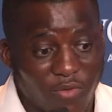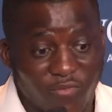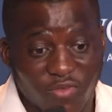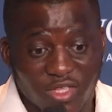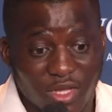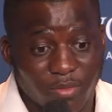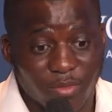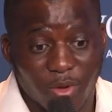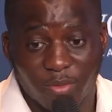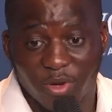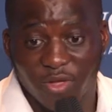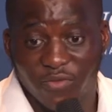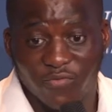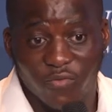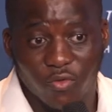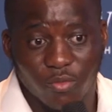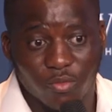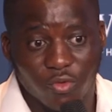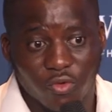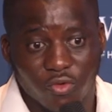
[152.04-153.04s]
Every time I
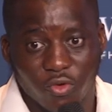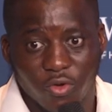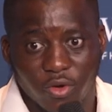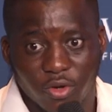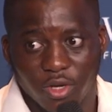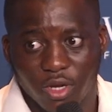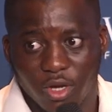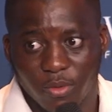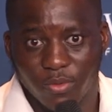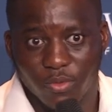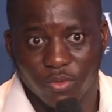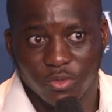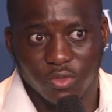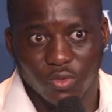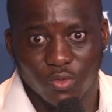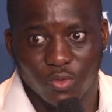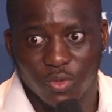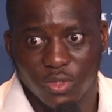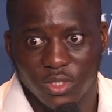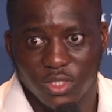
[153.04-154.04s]
played football growing up, it
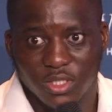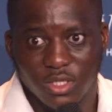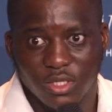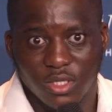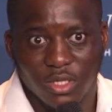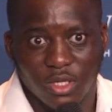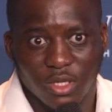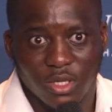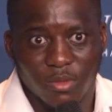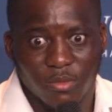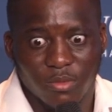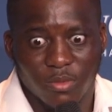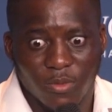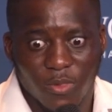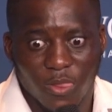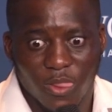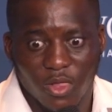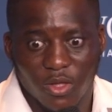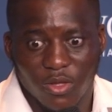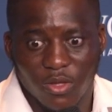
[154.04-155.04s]
was always
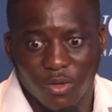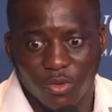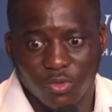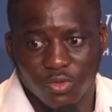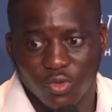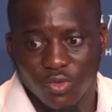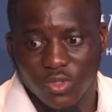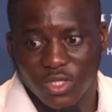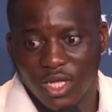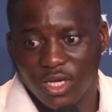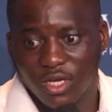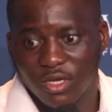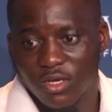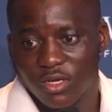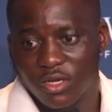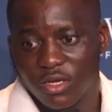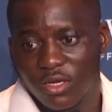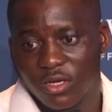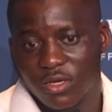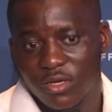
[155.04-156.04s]
like
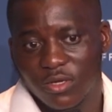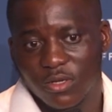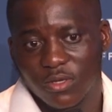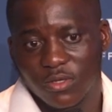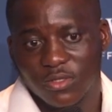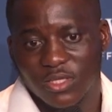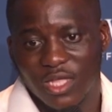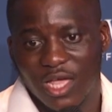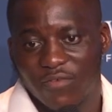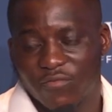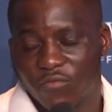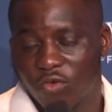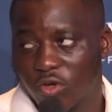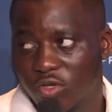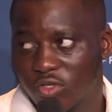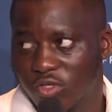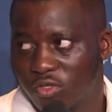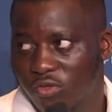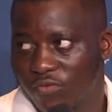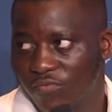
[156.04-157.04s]
a
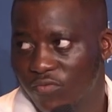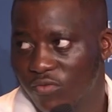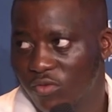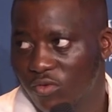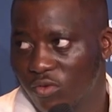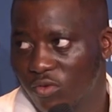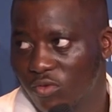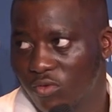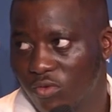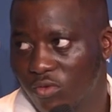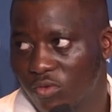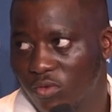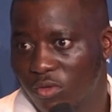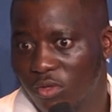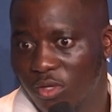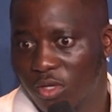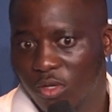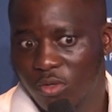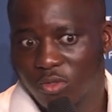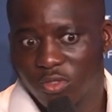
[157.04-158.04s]
diversion
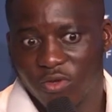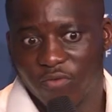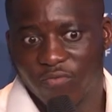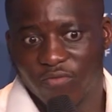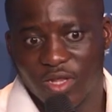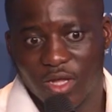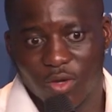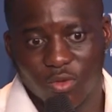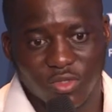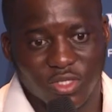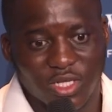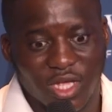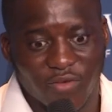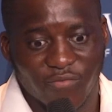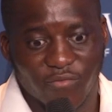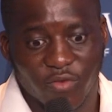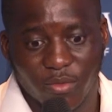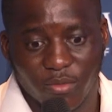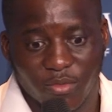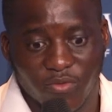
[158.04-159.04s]
or something that would
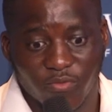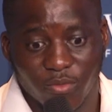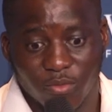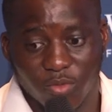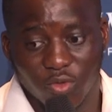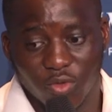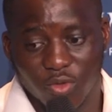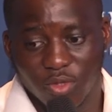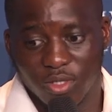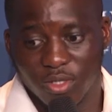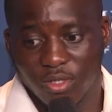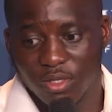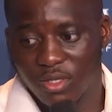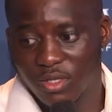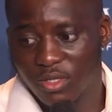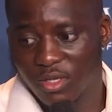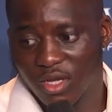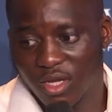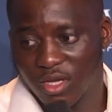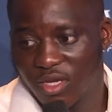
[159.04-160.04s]
divert me from
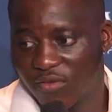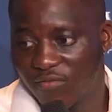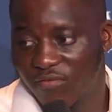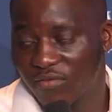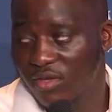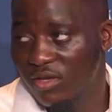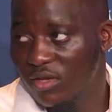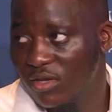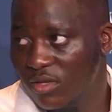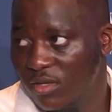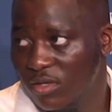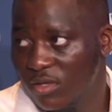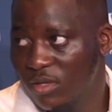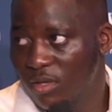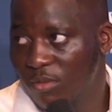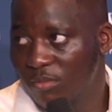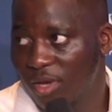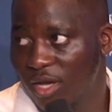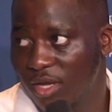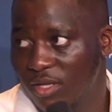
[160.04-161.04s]
doing anything
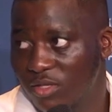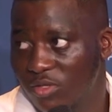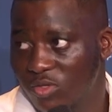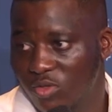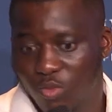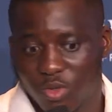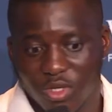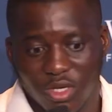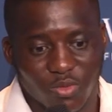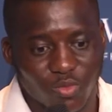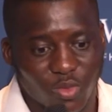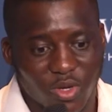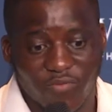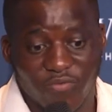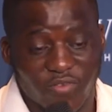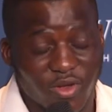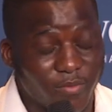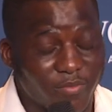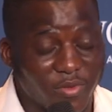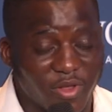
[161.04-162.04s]
bad. So
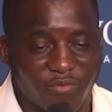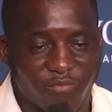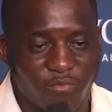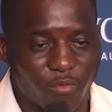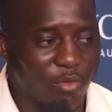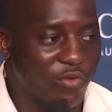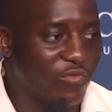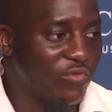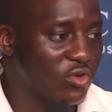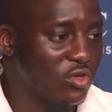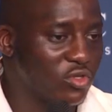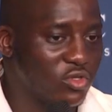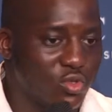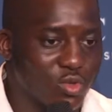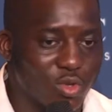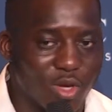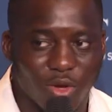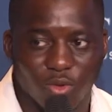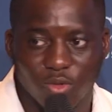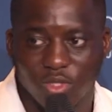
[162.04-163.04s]
whenever I'm playing football for the
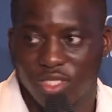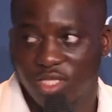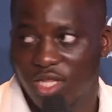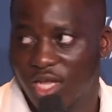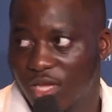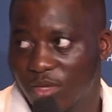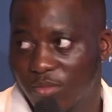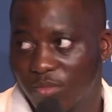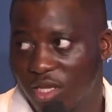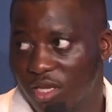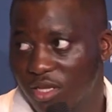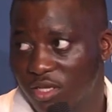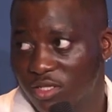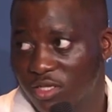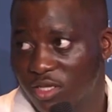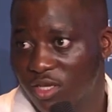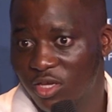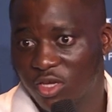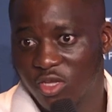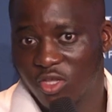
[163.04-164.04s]
2 hours, 90
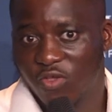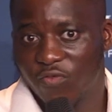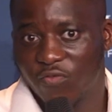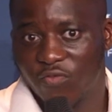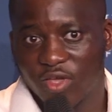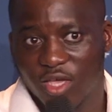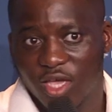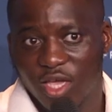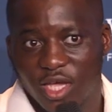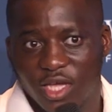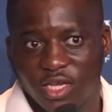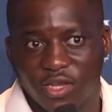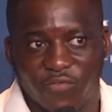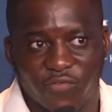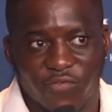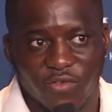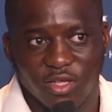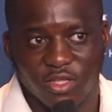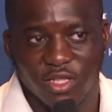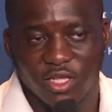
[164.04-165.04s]
minutes, you forget
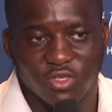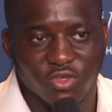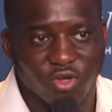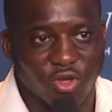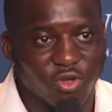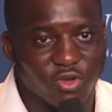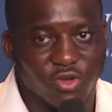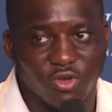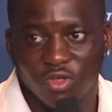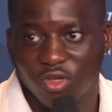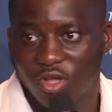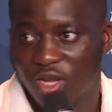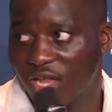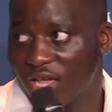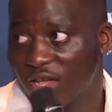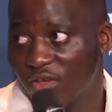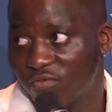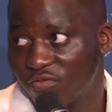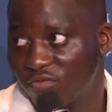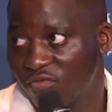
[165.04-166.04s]
anything that's going on in your
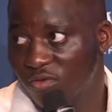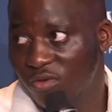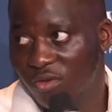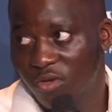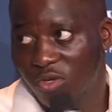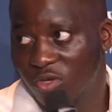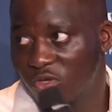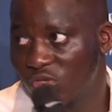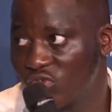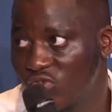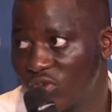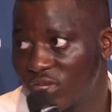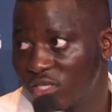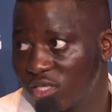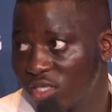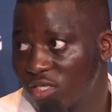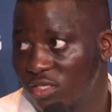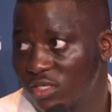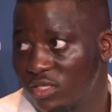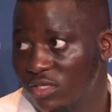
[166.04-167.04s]
life,
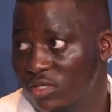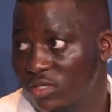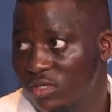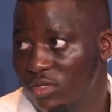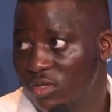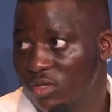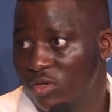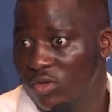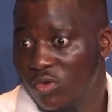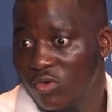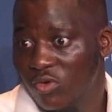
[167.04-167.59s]
stresses,